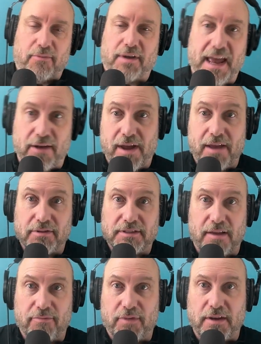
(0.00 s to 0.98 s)
We got away with
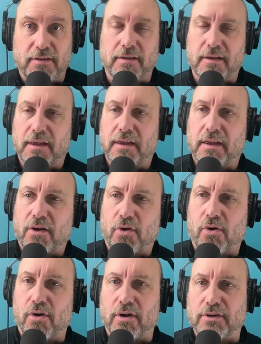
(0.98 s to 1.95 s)
something,
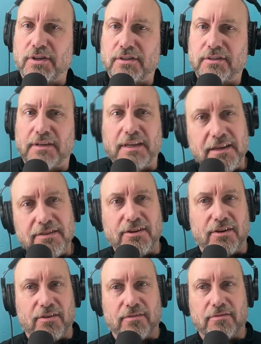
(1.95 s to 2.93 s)
or it's just
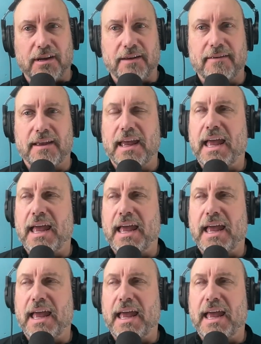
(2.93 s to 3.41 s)
easier, right?